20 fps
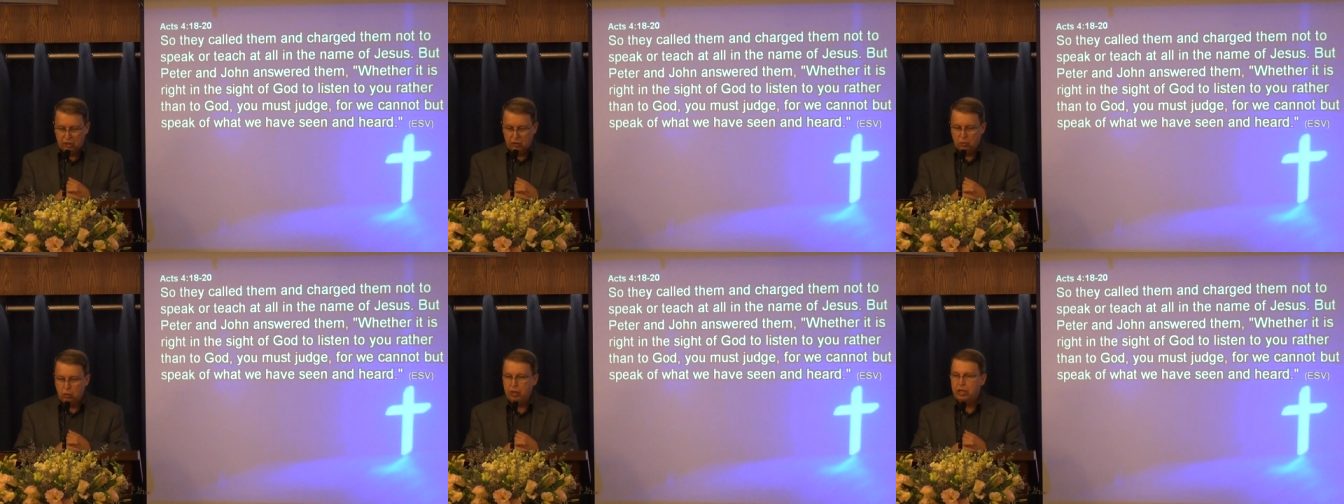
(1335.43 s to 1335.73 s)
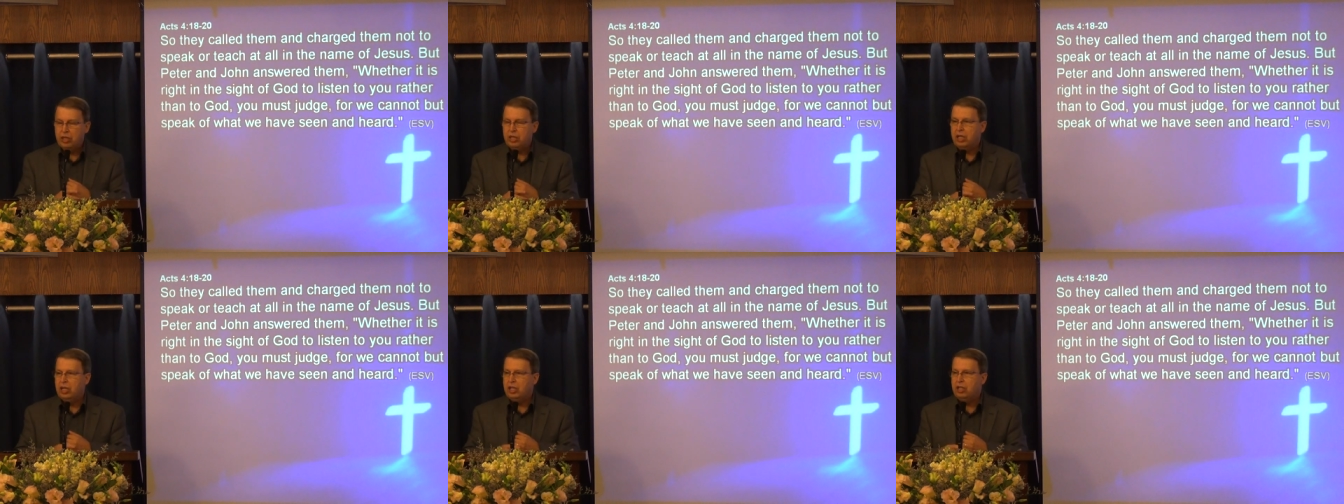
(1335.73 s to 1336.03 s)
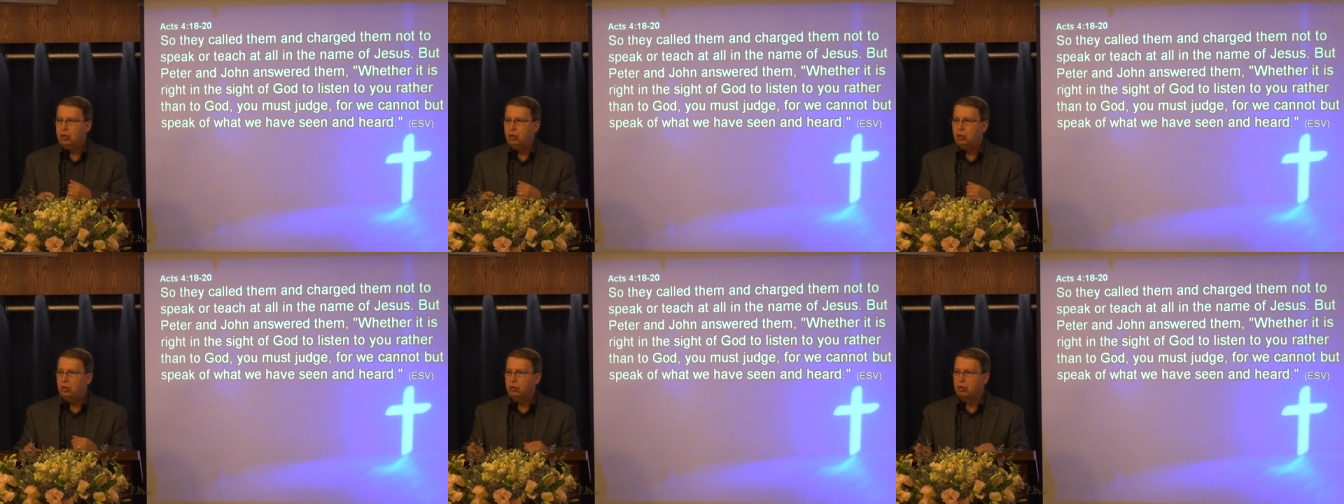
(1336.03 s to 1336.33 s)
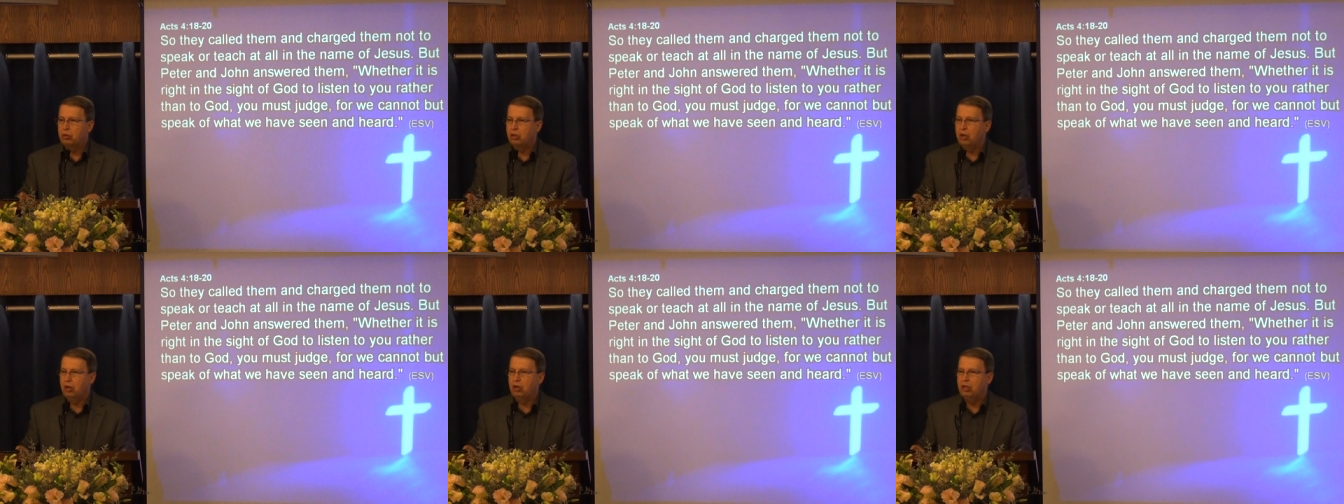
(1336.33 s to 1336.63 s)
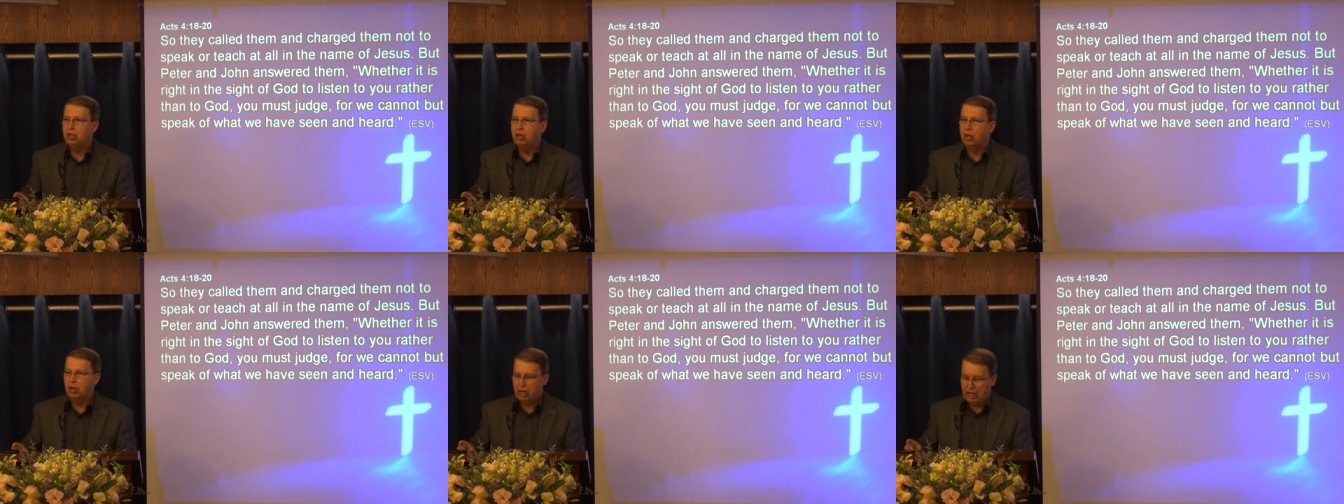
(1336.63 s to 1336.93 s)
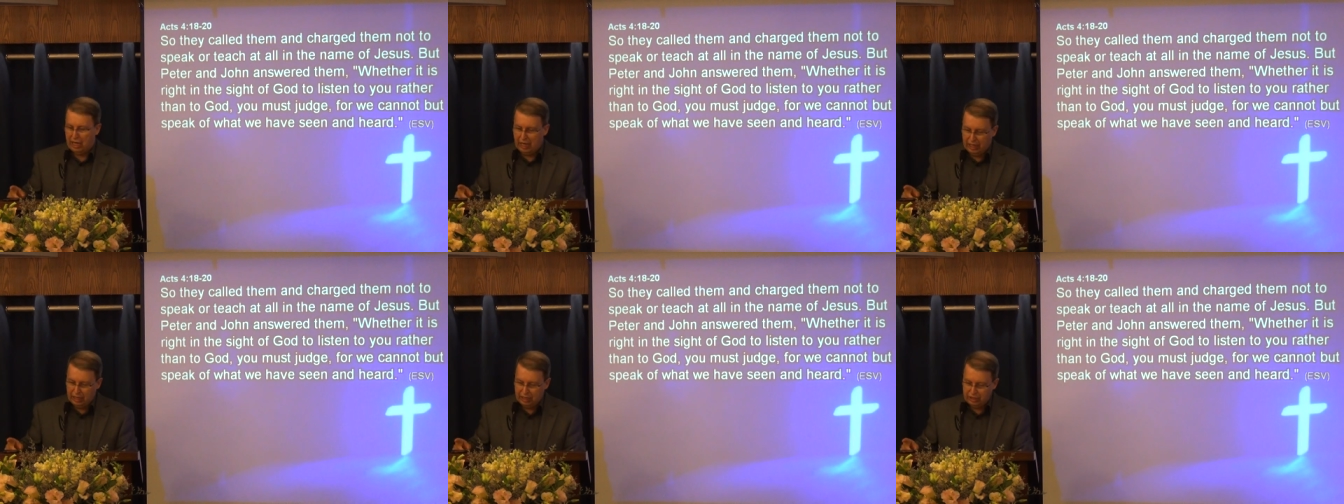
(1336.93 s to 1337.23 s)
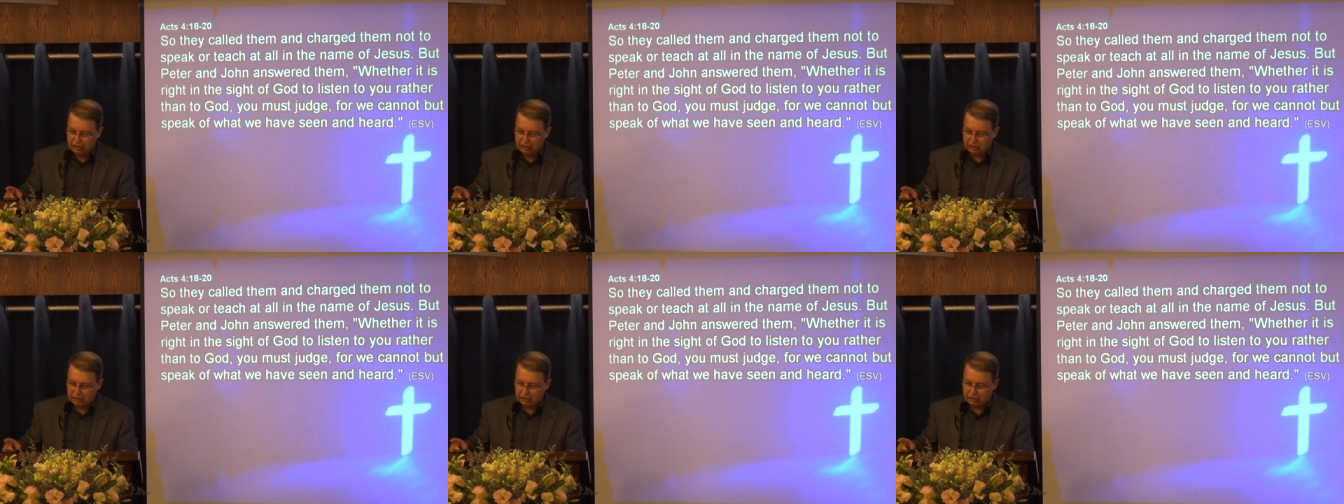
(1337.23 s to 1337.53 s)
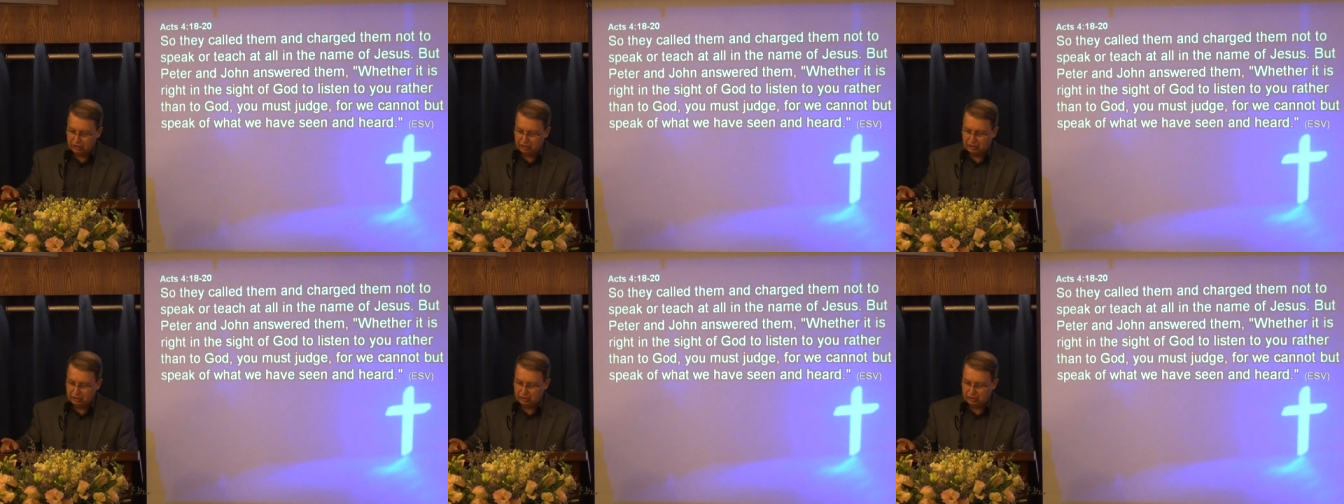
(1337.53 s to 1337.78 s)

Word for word: we need to turn our eyes